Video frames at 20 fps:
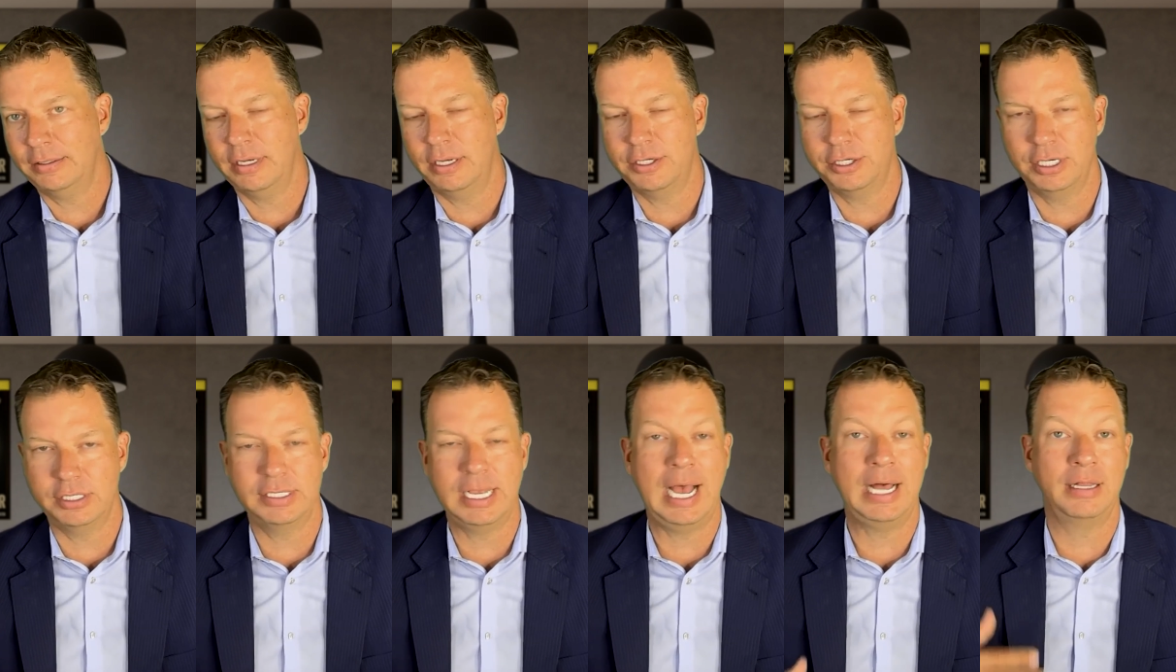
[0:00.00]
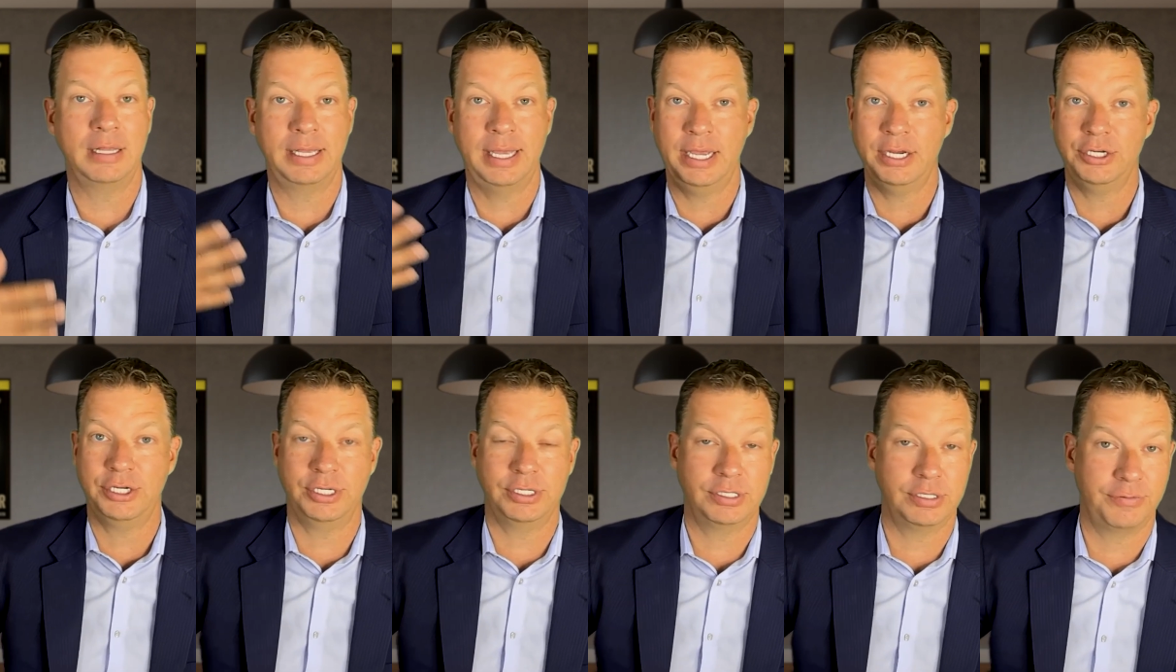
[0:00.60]
such as
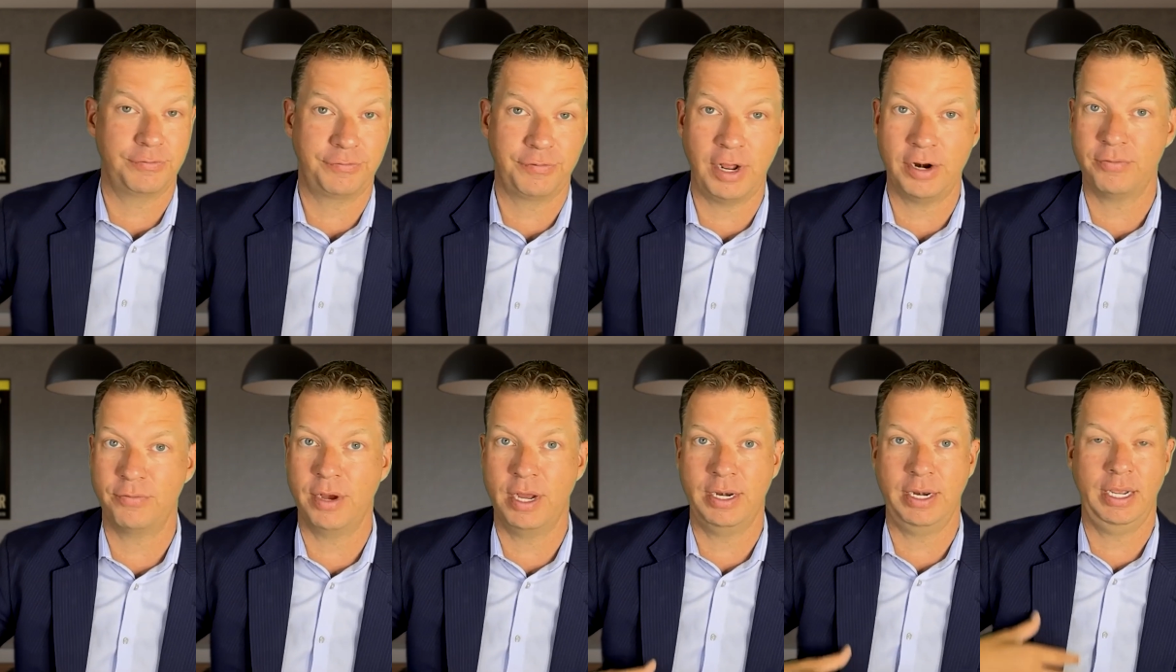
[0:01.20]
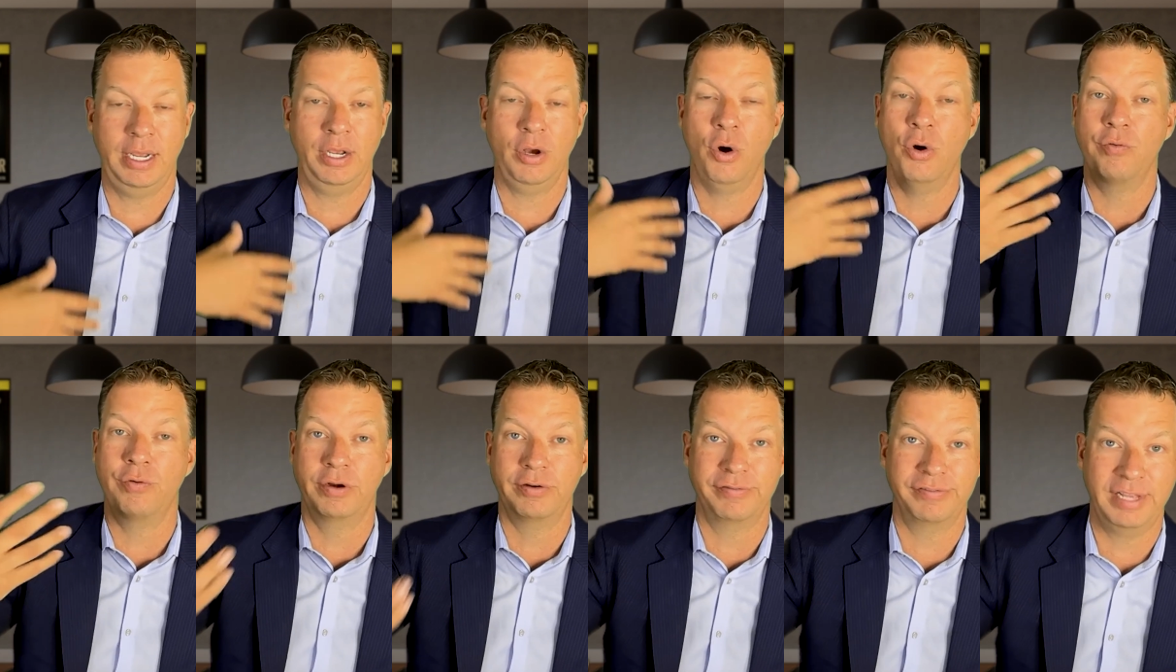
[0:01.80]
allegations of front running,
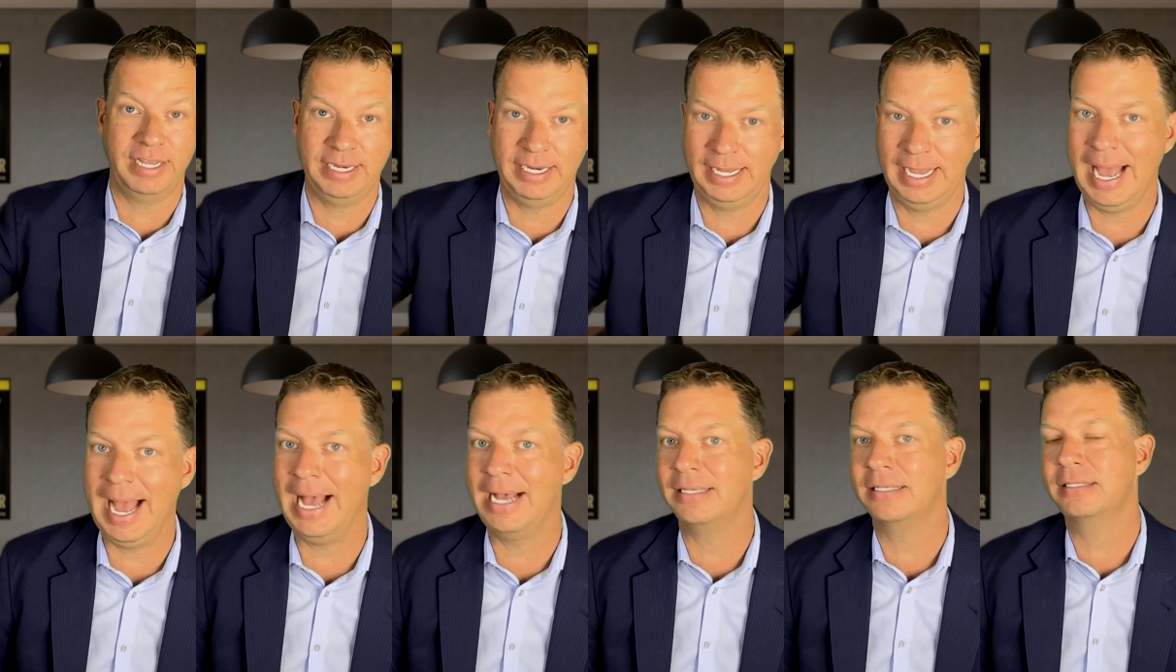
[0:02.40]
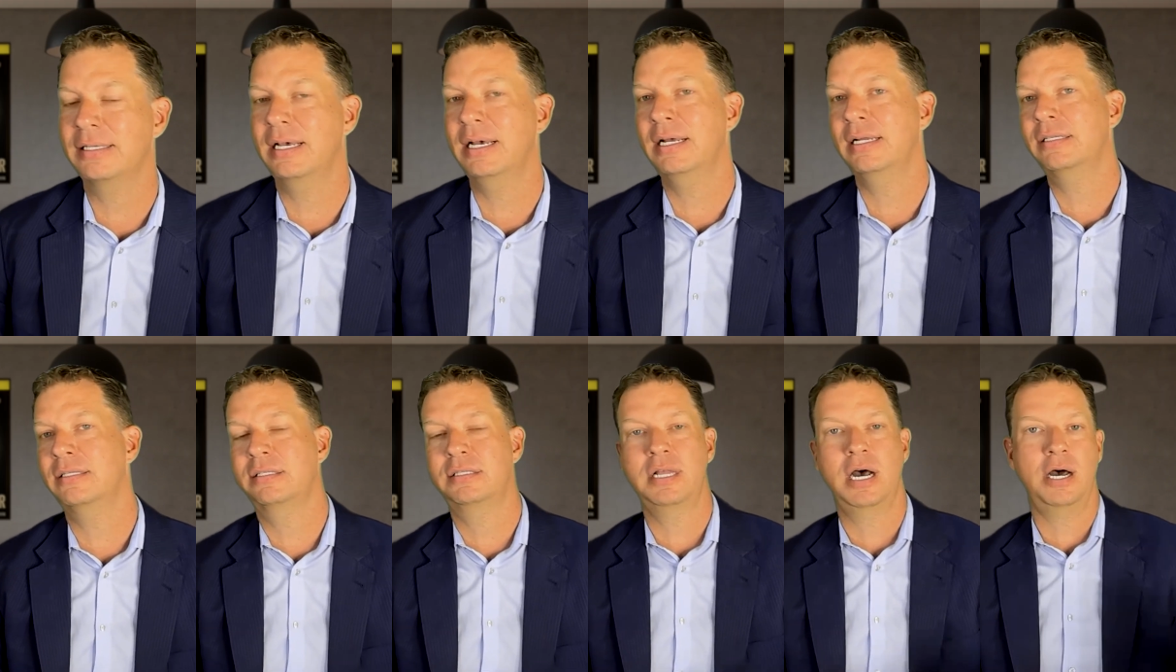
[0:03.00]
overinflating assets,